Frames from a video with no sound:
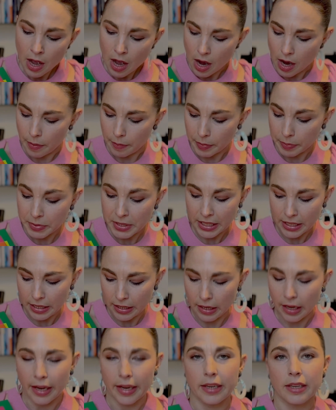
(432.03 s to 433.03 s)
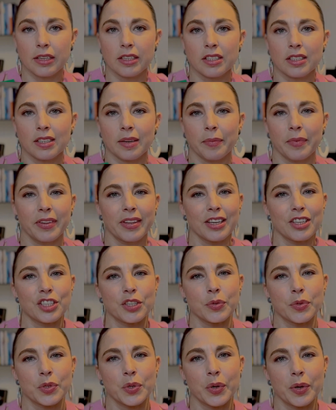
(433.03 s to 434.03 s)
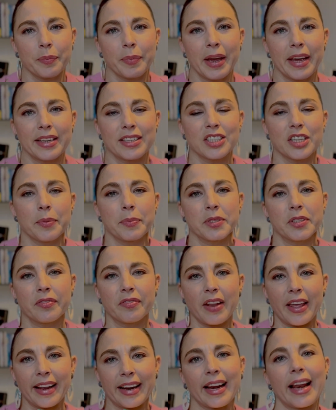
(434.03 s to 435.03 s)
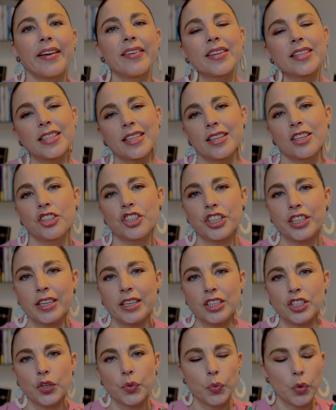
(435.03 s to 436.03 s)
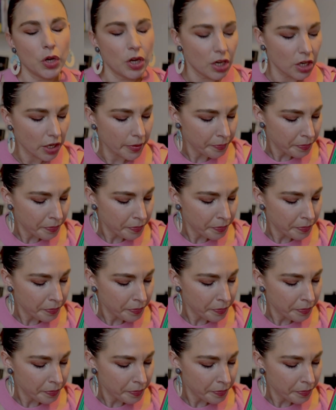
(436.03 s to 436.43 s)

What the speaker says: Particularly like some of the things she was talking about in terms of like clarity that she needs at work.